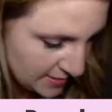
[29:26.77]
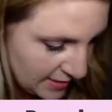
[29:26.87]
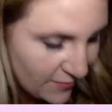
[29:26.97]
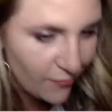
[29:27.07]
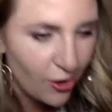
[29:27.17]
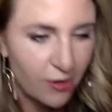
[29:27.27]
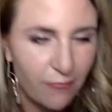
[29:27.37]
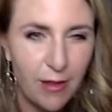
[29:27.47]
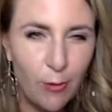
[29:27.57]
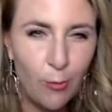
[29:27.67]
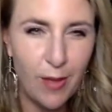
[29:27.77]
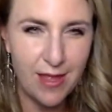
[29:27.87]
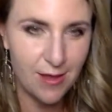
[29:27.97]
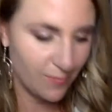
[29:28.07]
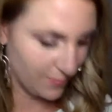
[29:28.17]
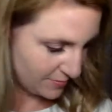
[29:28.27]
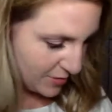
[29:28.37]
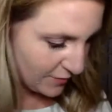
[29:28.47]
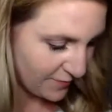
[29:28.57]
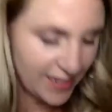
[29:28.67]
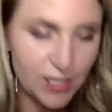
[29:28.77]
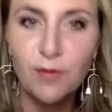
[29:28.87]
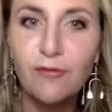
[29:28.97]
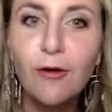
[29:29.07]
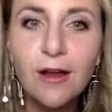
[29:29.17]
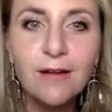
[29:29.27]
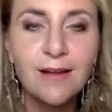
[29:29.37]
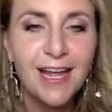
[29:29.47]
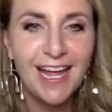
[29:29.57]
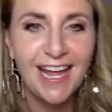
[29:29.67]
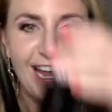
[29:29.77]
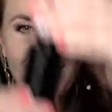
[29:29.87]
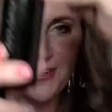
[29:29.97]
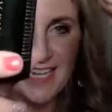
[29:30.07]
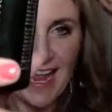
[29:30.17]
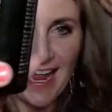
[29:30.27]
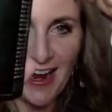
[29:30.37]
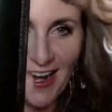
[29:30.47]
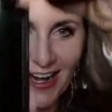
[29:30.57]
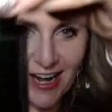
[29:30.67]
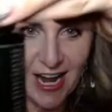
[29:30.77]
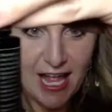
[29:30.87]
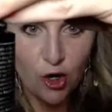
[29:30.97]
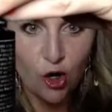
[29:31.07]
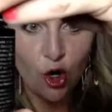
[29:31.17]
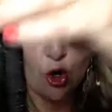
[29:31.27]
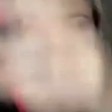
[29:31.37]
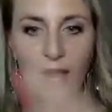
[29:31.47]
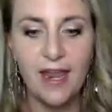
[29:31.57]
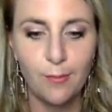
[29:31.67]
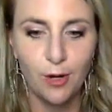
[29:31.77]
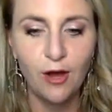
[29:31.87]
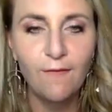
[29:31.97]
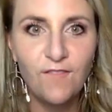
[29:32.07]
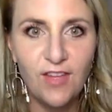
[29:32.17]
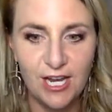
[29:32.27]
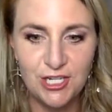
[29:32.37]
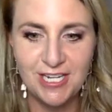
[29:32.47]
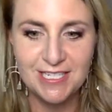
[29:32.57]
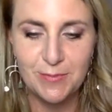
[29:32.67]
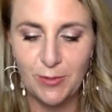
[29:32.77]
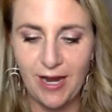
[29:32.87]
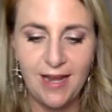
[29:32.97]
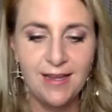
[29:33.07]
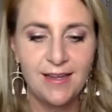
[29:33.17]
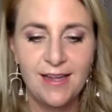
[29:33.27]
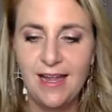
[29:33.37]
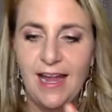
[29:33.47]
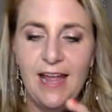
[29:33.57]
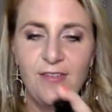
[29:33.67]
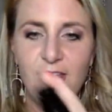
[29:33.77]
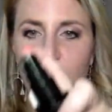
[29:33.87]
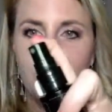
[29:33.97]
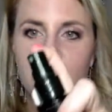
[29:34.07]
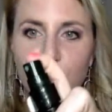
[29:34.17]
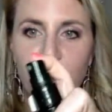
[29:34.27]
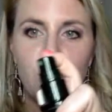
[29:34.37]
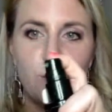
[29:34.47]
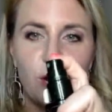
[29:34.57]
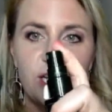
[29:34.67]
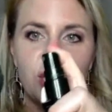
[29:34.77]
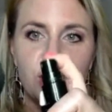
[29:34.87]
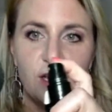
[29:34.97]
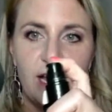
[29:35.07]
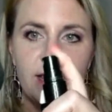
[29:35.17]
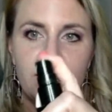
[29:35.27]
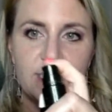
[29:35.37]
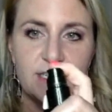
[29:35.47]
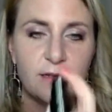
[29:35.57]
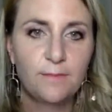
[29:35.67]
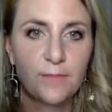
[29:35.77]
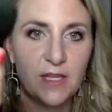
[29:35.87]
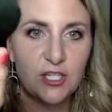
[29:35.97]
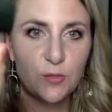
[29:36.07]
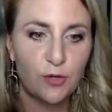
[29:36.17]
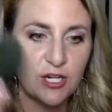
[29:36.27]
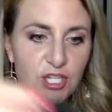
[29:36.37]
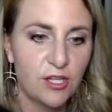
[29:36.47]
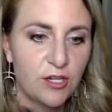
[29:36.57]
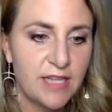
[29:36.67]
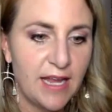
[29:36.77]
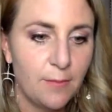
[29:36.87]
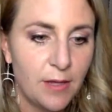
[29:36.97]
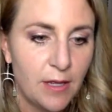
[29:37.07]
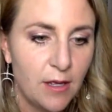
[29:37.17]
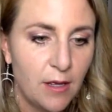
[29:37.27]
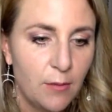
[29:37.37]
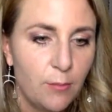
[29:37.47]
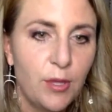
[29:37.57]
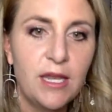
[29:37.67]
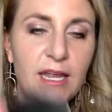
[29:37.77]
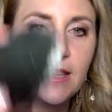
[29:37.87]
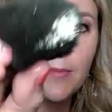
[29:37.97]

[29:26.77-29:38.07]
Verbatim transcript: you ever heard of people baking their face before? And you take our incredible finishing spray, and then you would spray your brush like this, get your brush a little damp, put it in the